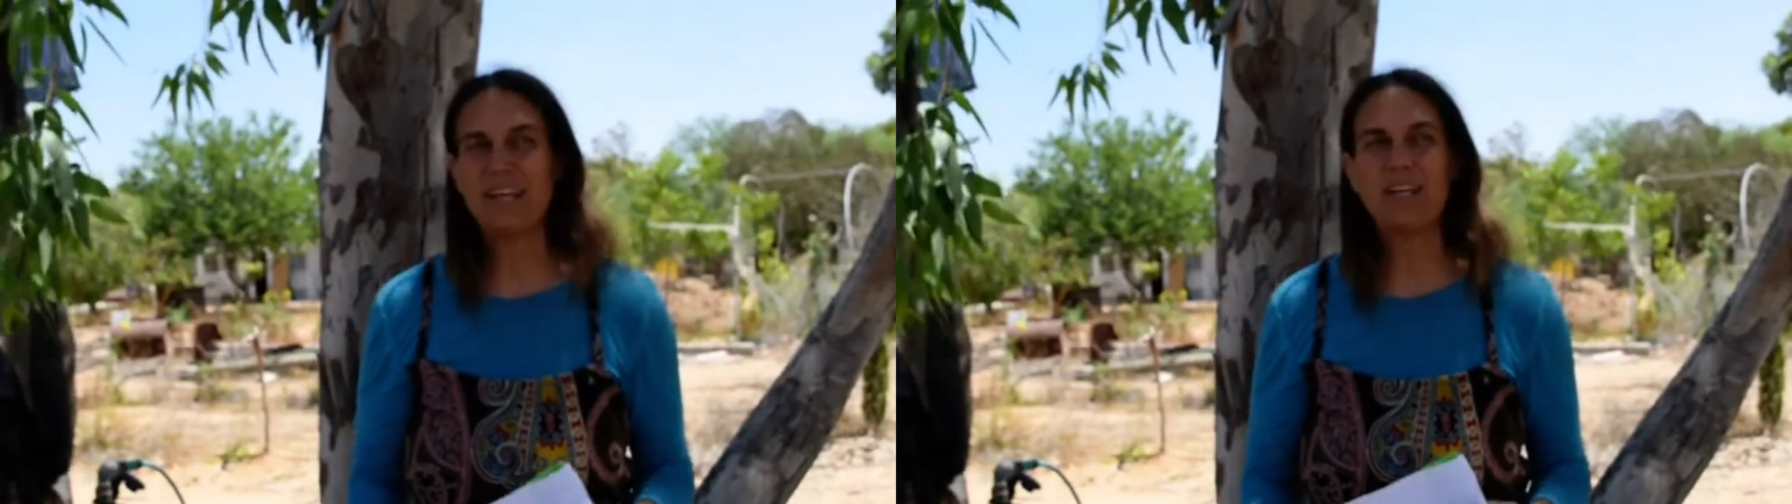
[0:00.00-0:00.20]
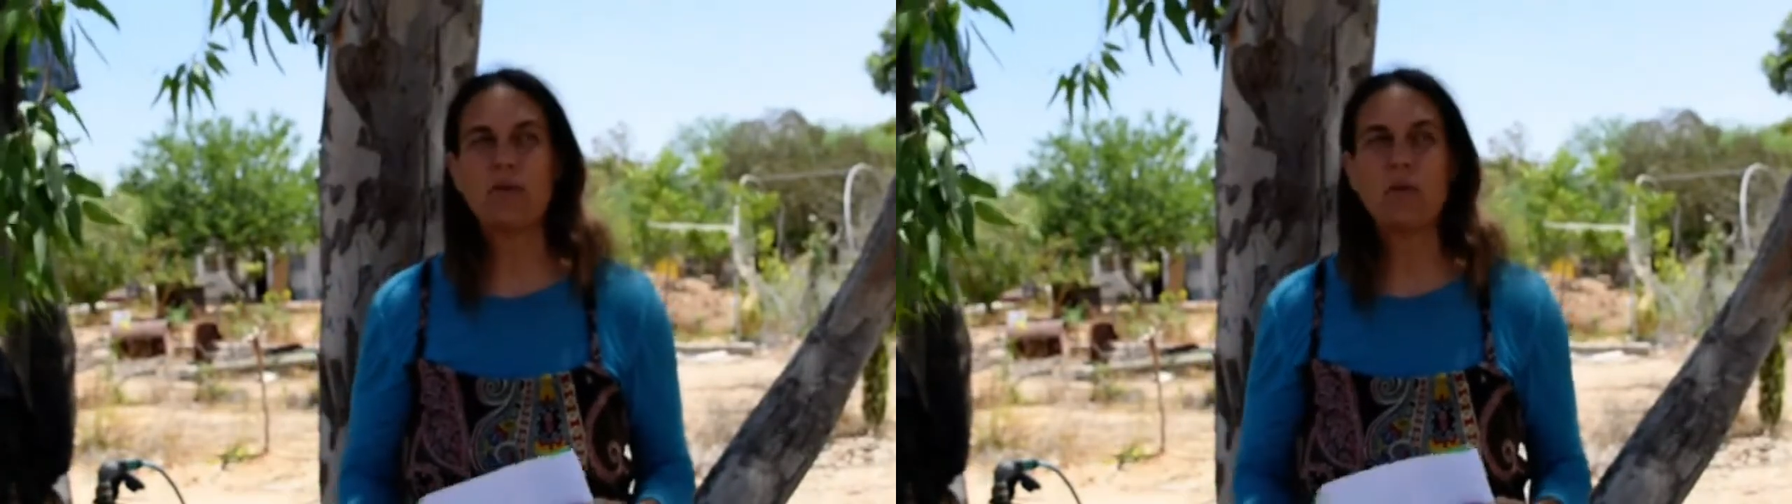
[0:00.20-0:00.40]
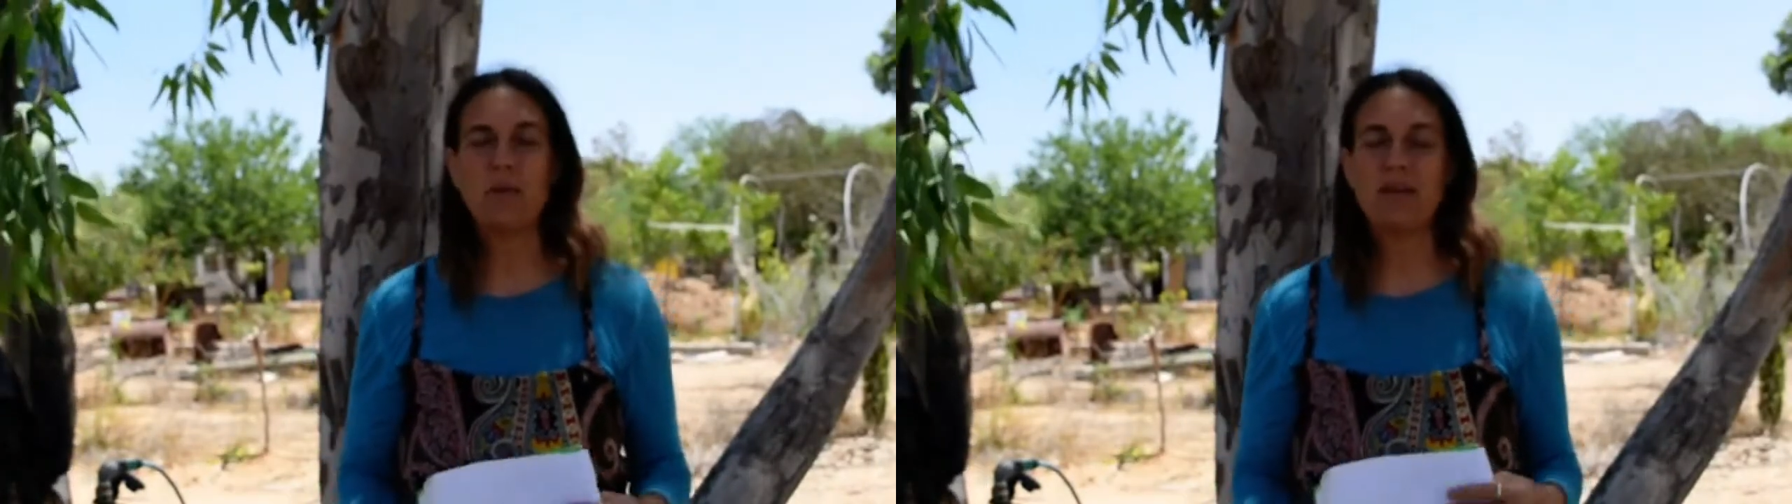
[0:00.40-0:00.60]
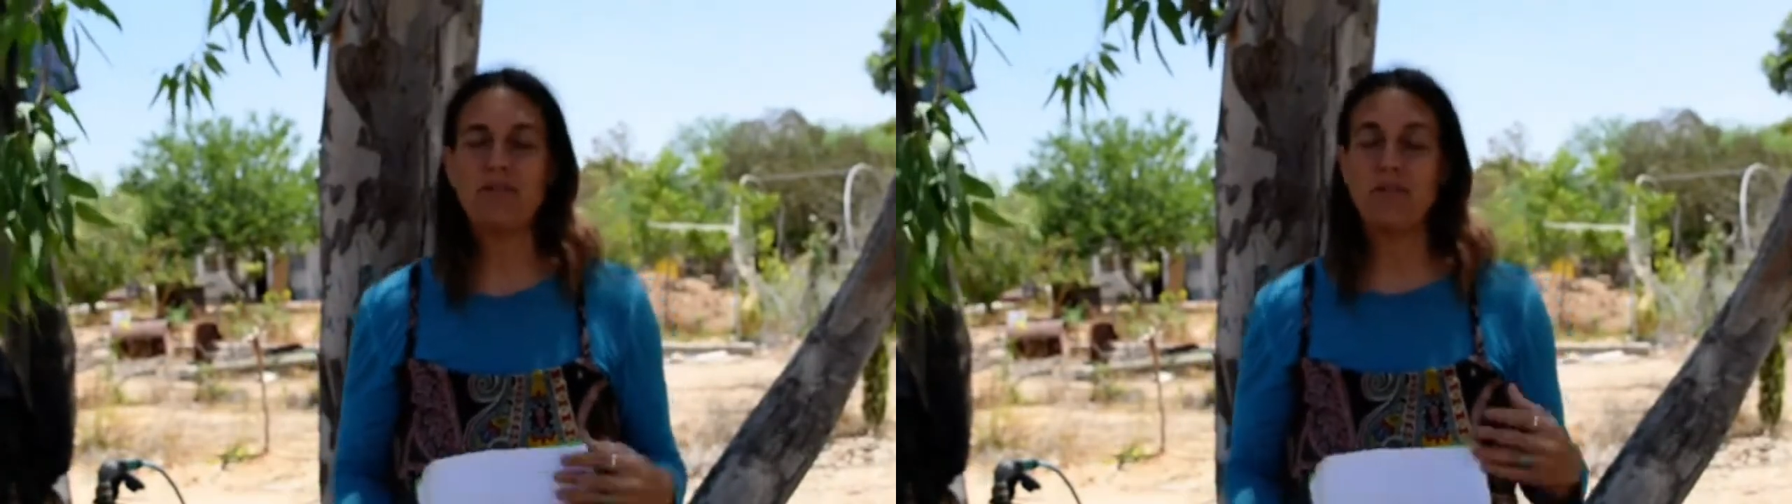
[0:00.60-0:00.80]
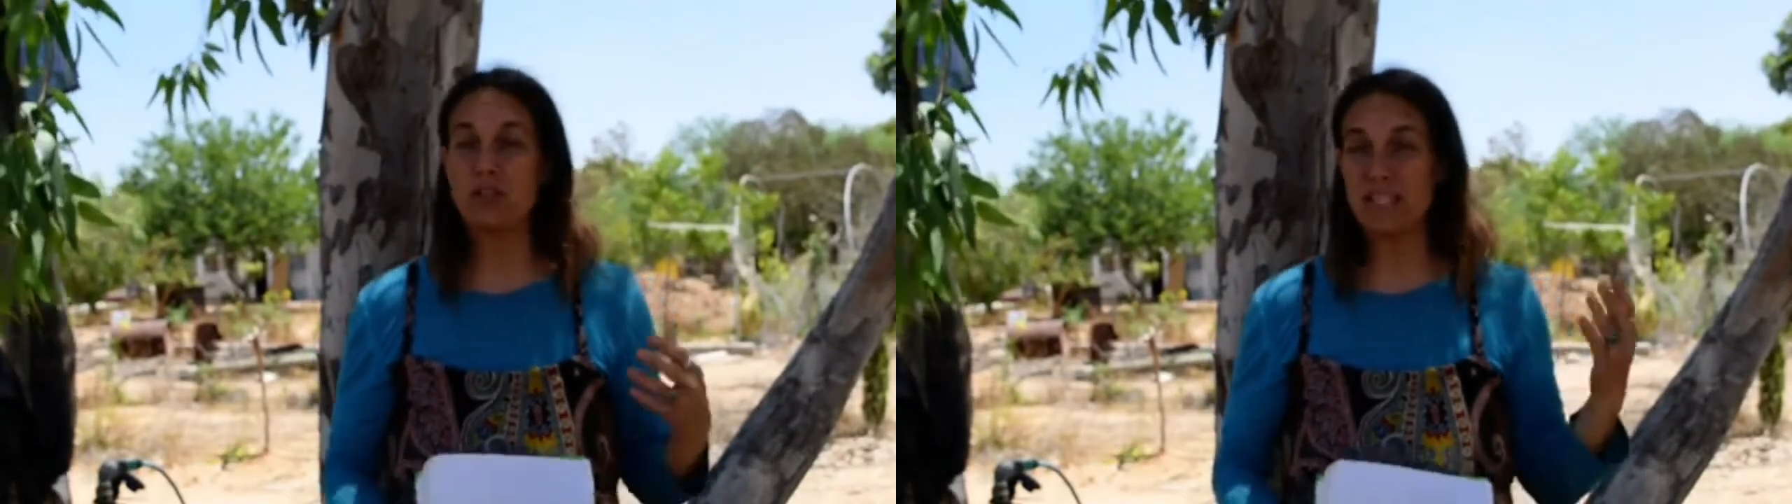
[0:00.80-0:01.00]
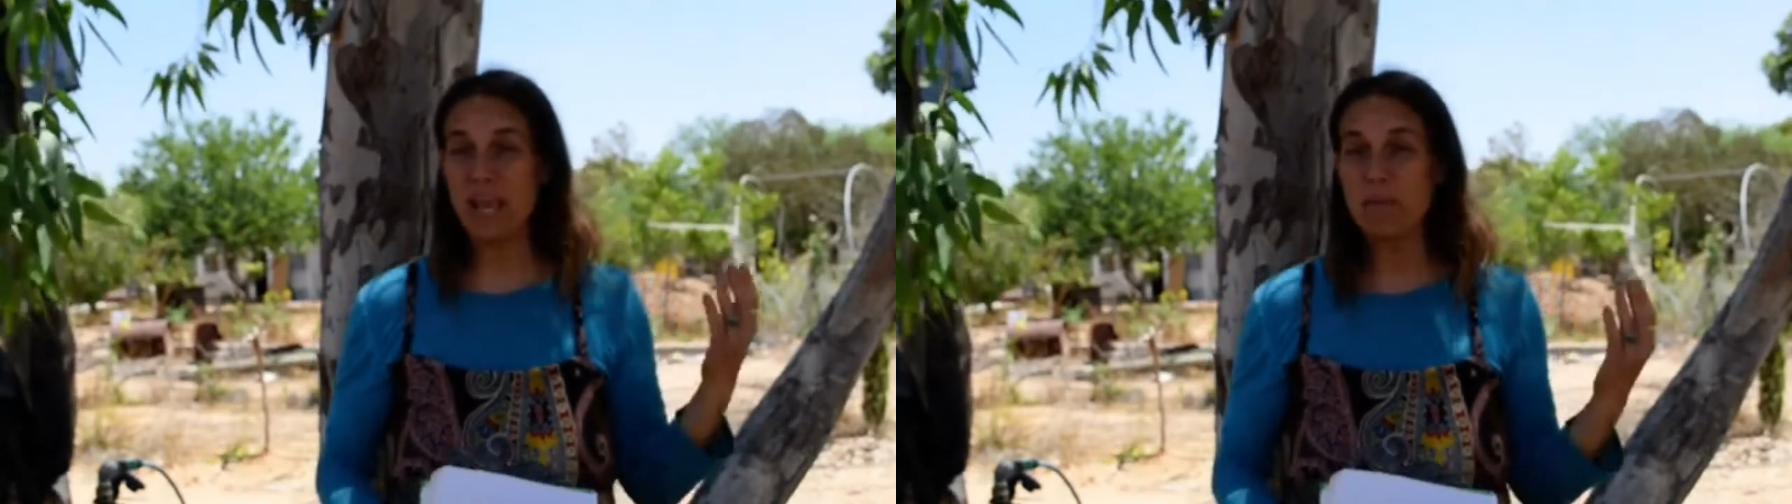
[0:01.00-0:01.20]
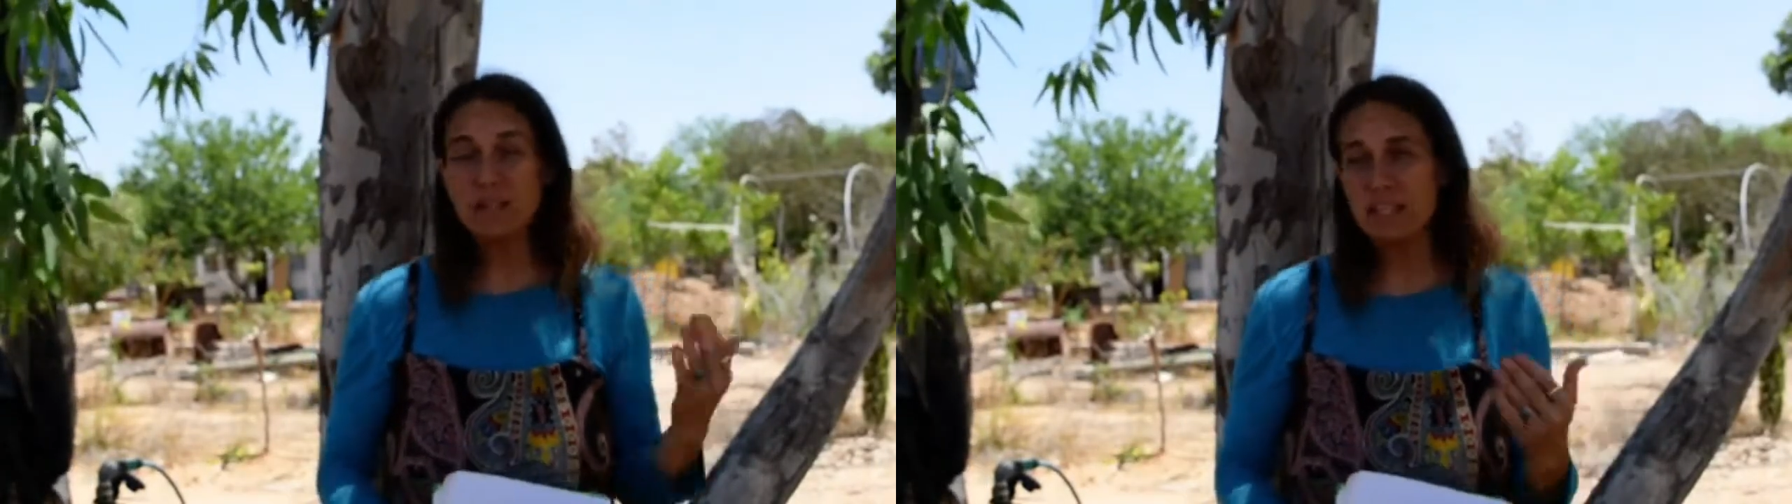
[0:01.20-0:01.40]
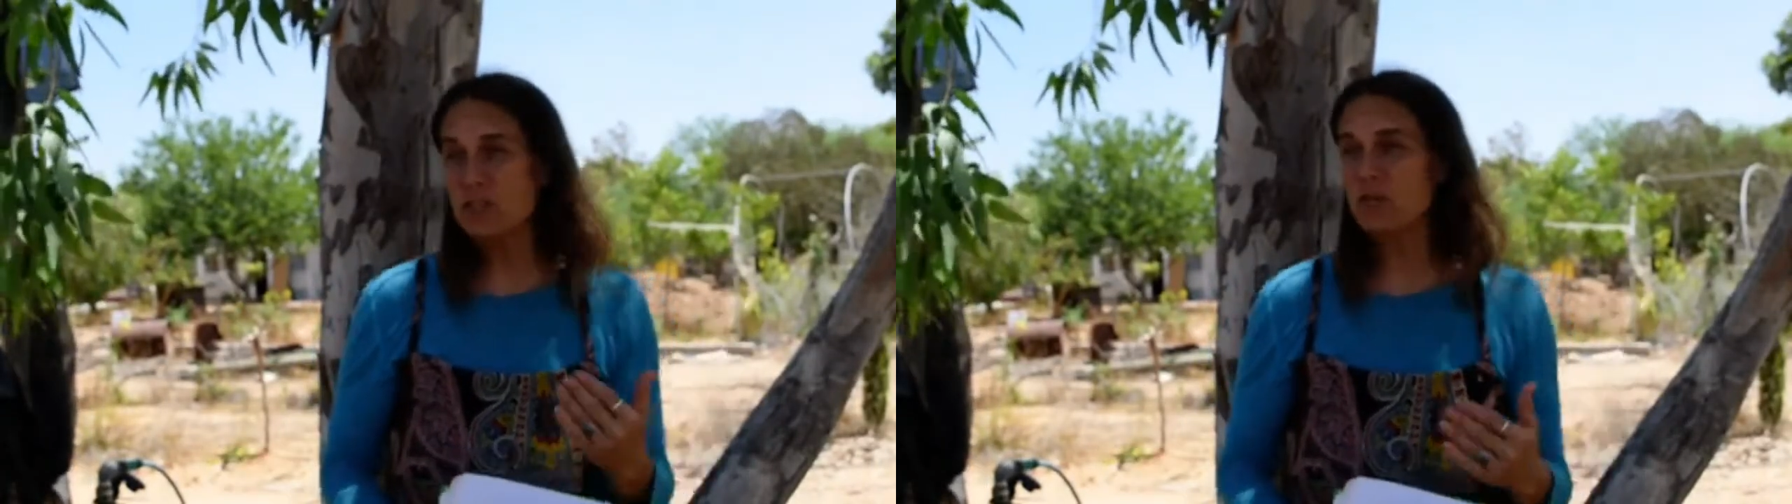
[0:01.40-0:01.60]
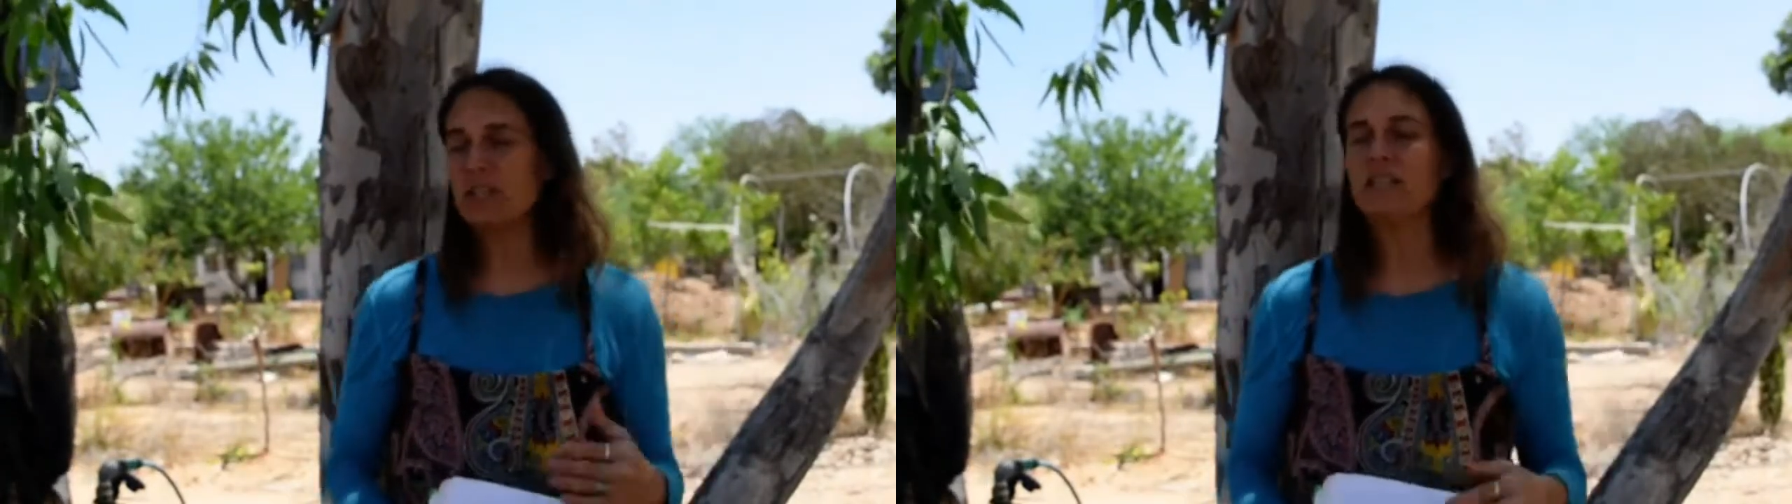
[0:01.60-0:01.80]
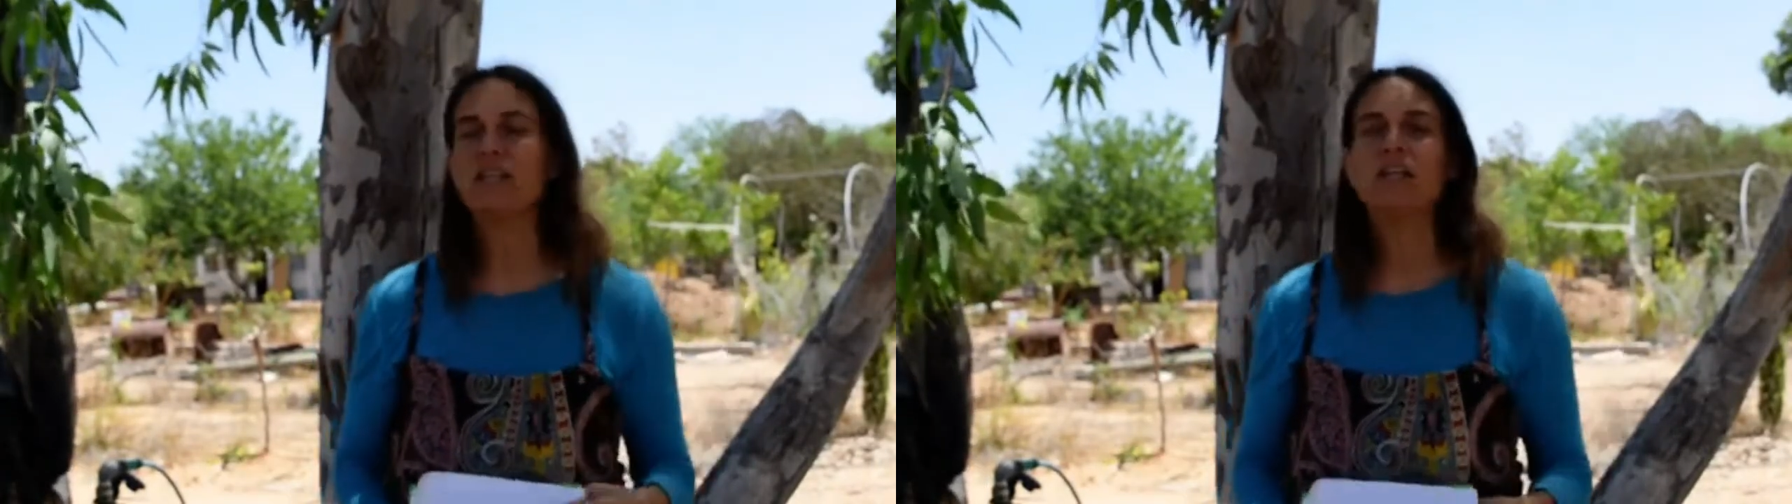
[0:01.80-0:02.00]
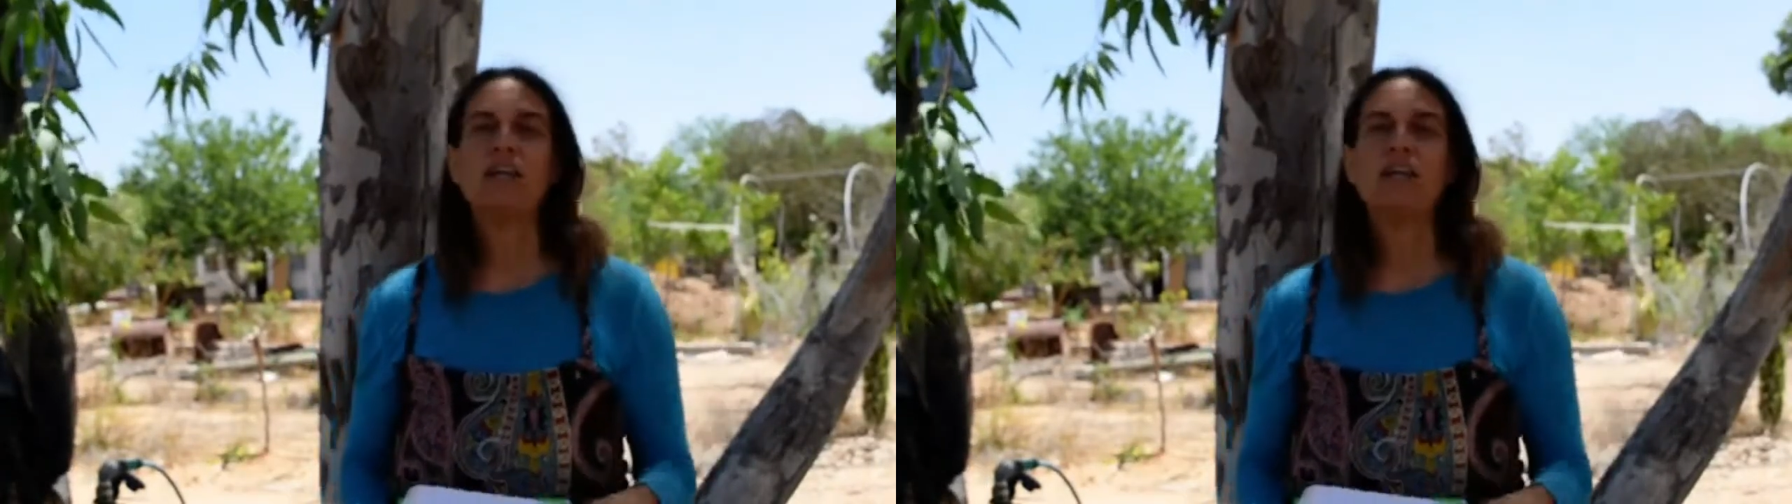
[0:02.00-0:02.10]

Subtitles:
And when we first came to Israel,